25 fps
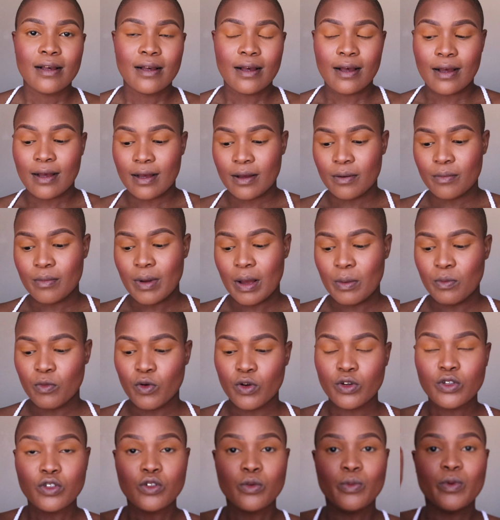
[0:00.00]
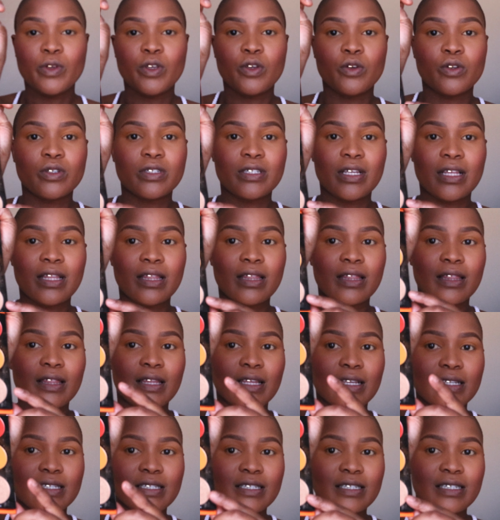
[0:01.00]
um, I'm going to be using
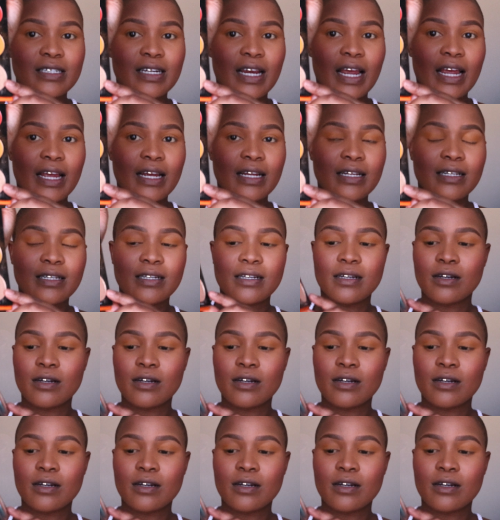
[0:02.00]
this shade